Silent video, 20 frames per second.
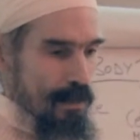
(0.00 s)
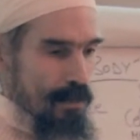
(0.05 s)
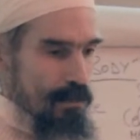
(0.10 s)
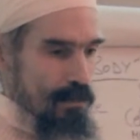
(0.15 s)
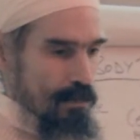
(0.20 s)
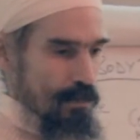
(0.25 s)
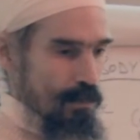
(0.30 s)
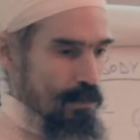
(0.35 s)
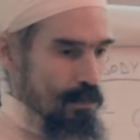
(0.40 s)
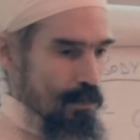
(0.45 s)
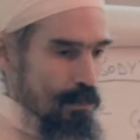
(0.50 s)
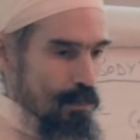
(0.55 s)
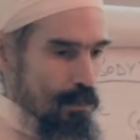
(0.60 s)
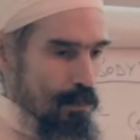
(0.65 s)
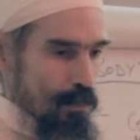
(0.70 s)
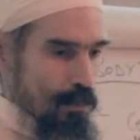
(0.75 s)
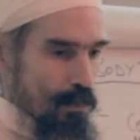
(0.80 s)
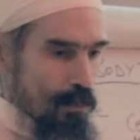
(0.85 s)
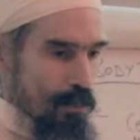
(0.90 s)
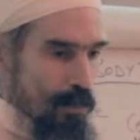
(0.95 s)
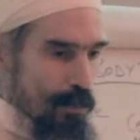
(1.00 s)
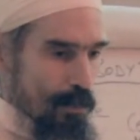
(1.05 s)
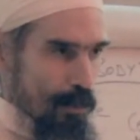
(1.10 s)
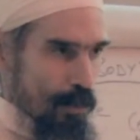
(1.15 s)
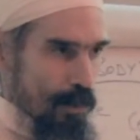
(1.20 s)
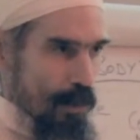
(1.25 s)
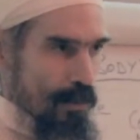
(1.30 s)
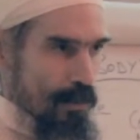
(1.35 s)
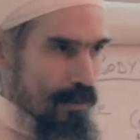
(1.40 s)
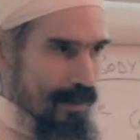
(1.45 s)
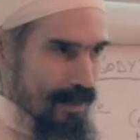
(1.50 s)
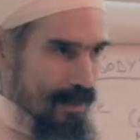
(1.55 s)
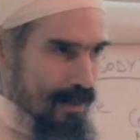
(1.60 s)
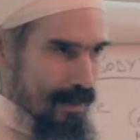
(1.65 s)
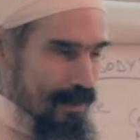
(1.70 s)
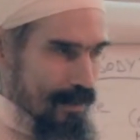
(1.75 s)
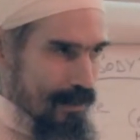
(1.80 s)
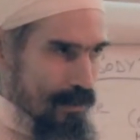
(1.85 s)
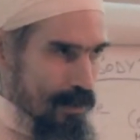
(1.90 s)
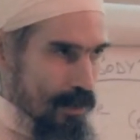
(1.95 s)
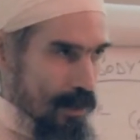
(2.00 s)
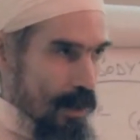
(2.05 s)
the